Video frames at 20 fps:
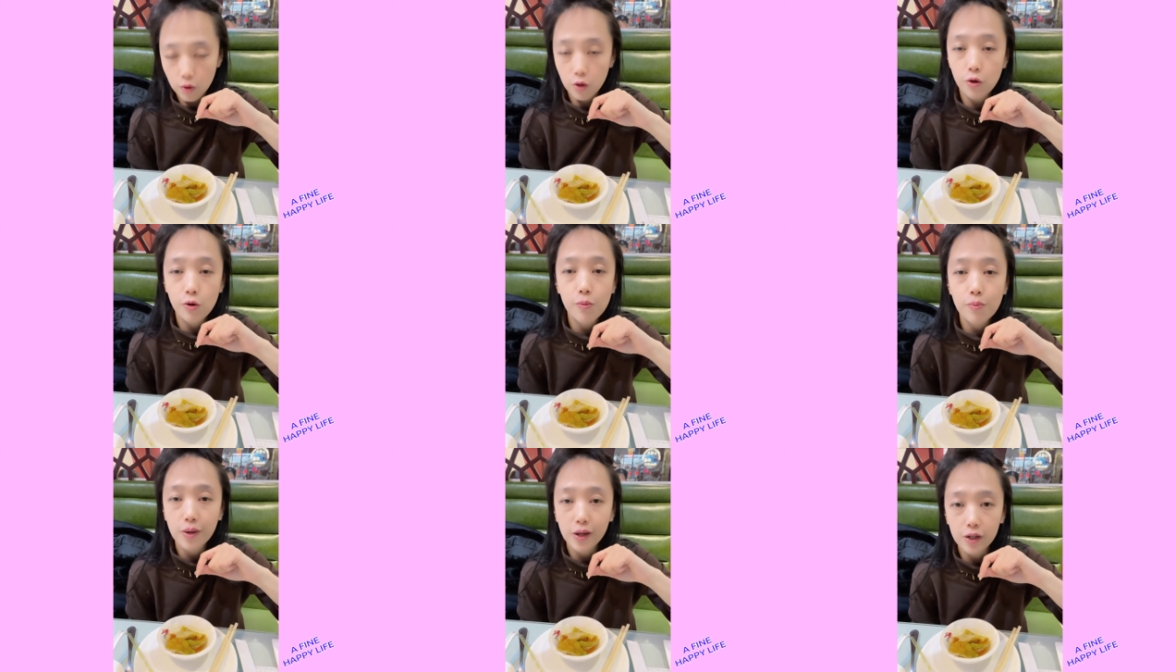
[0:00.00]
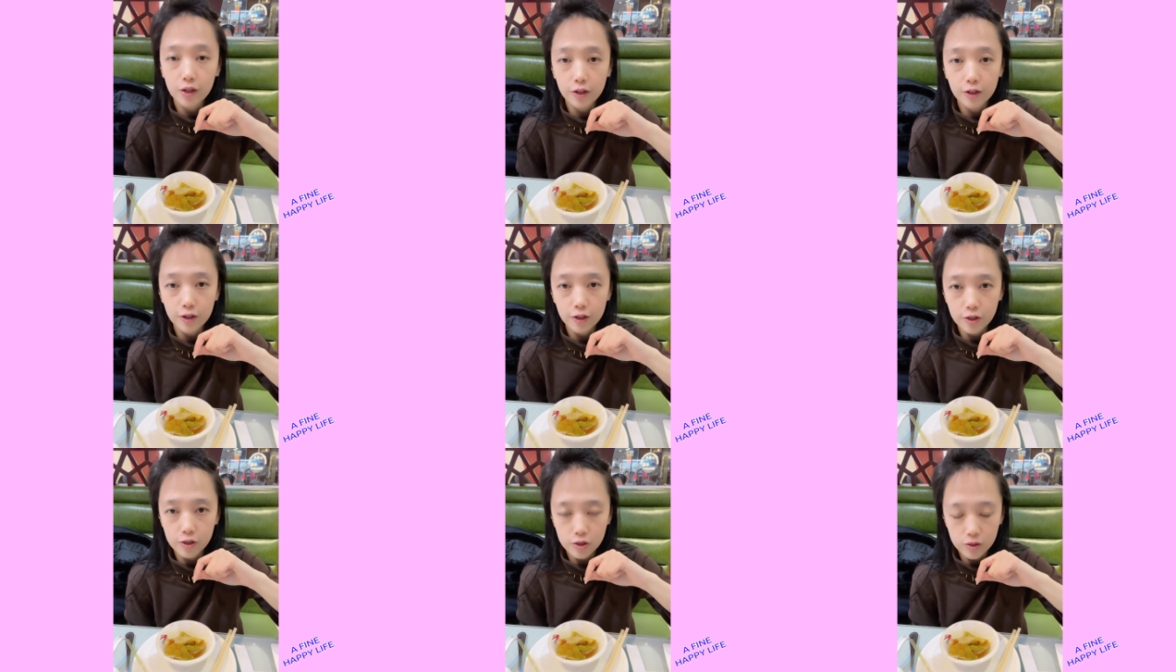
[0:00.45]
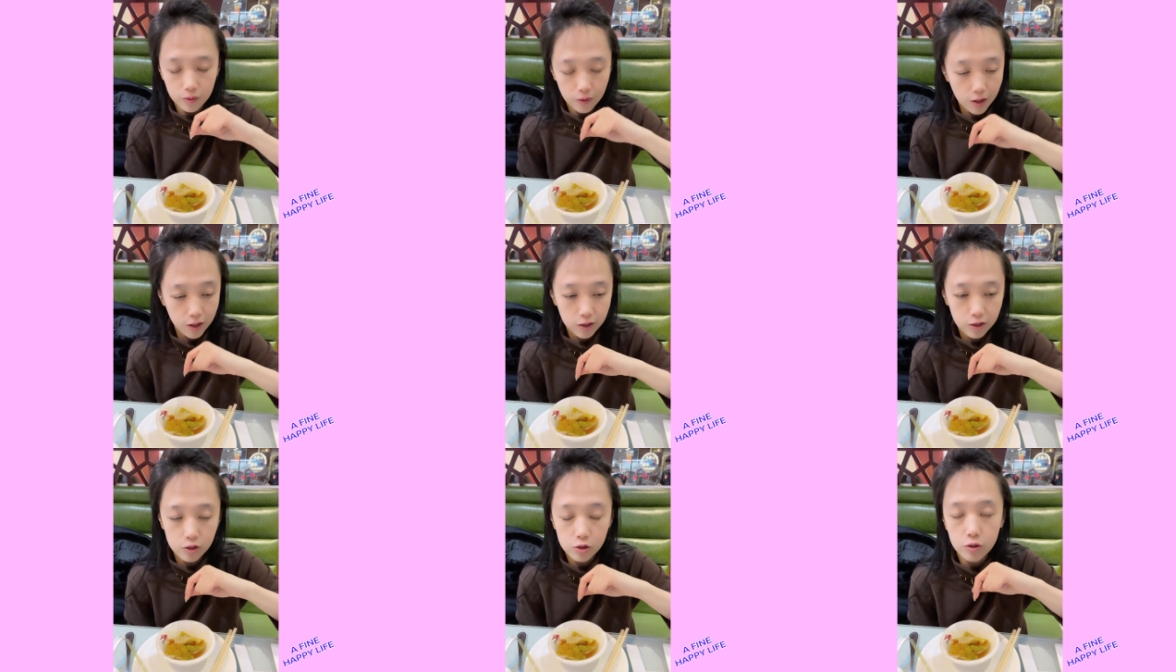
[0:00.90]
Oh my goodness.
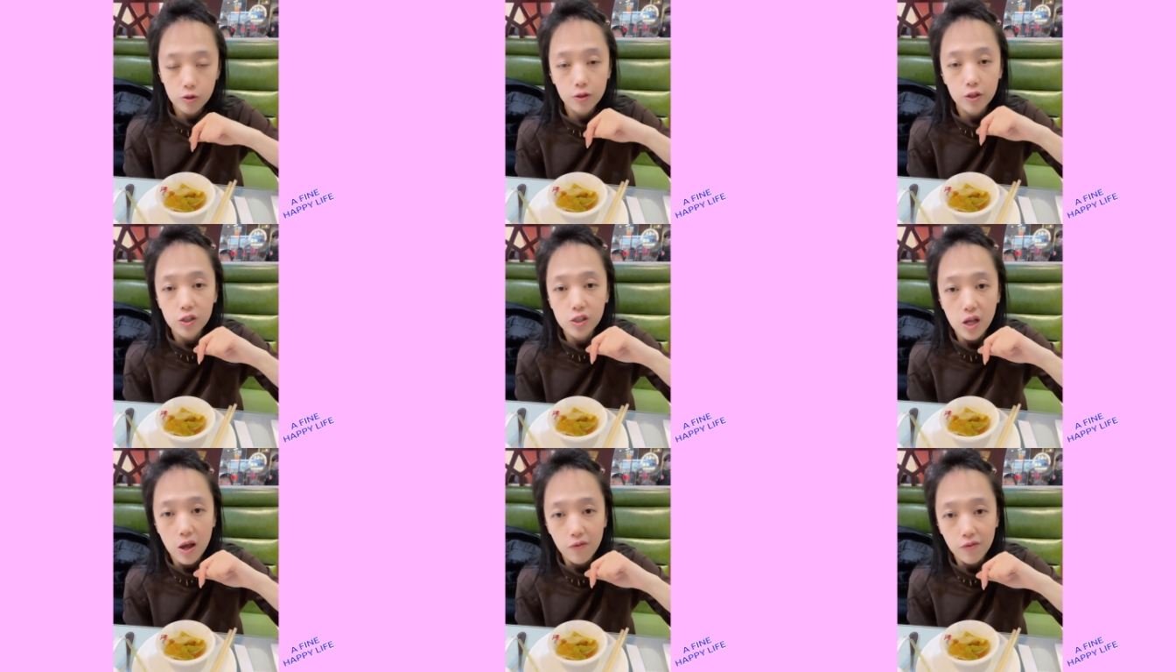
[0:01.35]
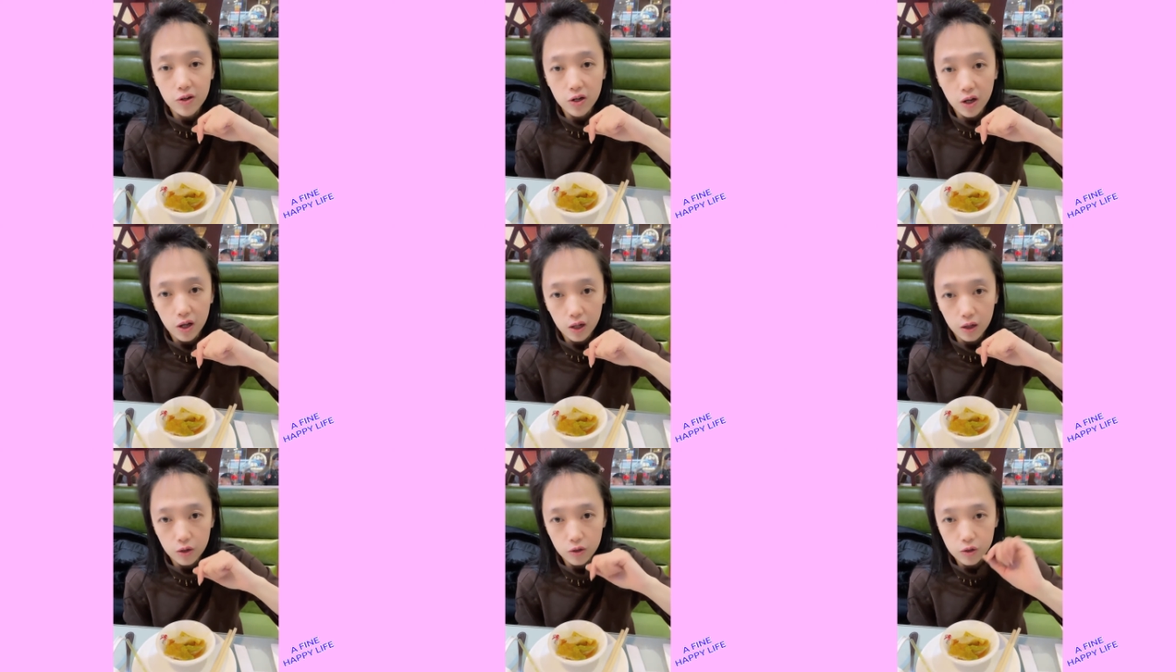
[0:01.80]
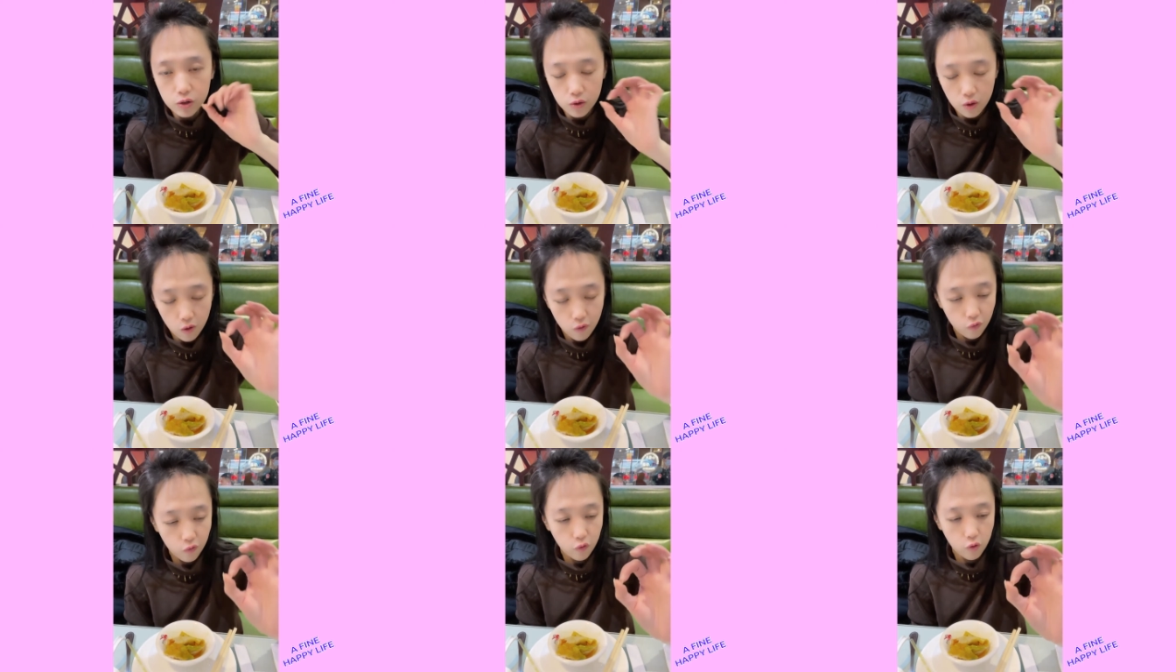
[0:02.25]
And it's only $7
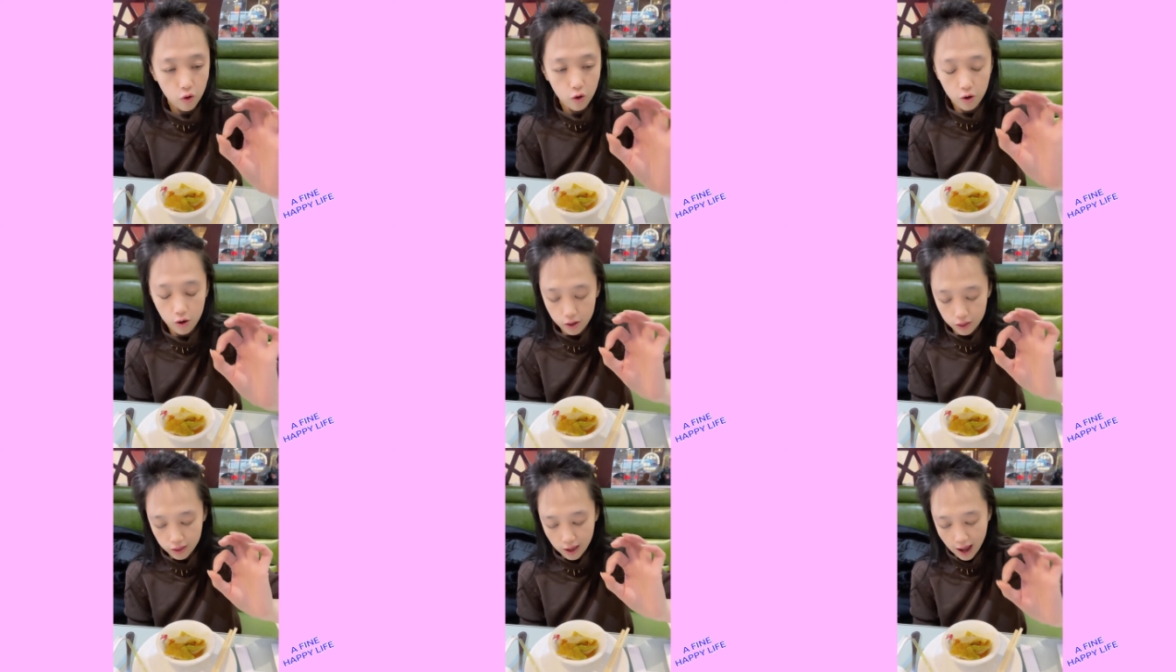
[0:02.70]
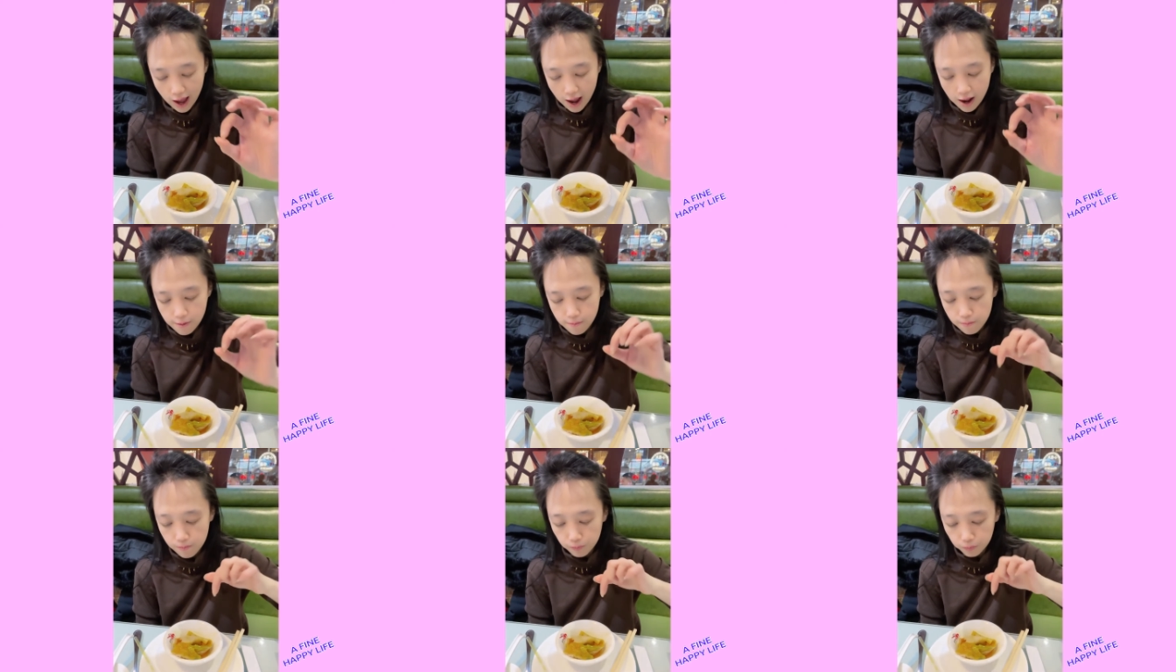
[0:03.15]
for that,